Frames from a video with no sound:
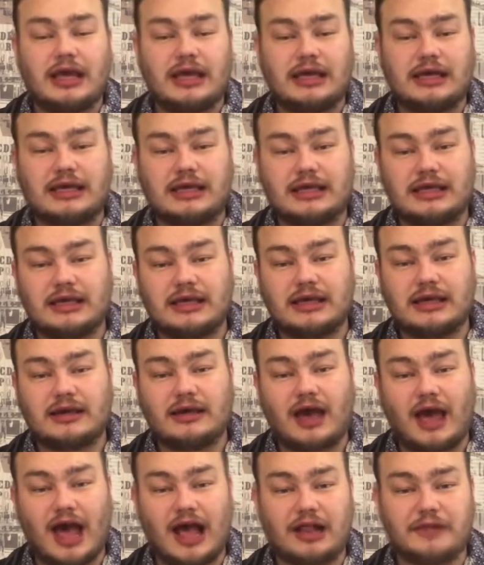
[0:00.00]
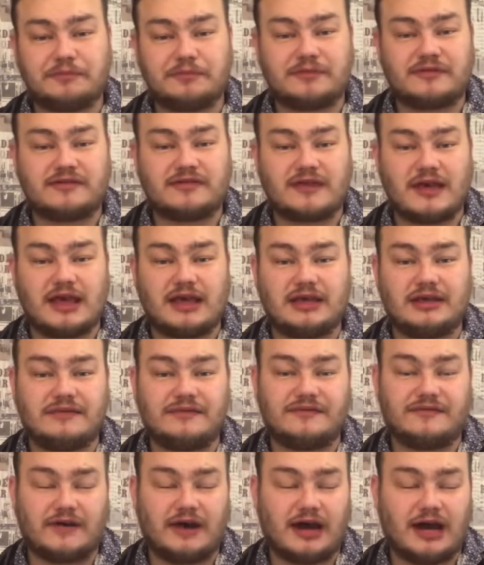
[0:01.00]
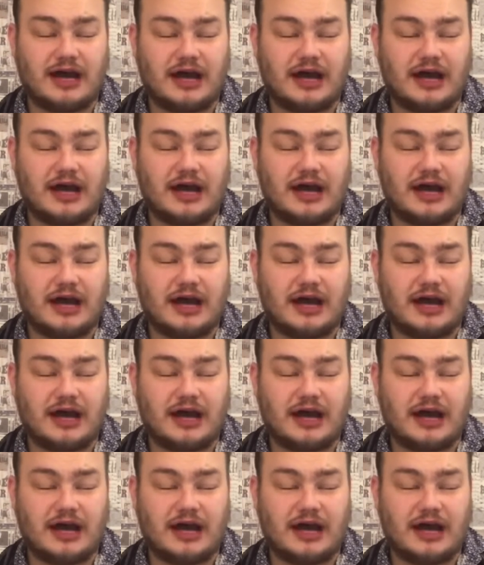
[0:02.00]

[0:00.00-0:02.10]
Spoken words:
He helps save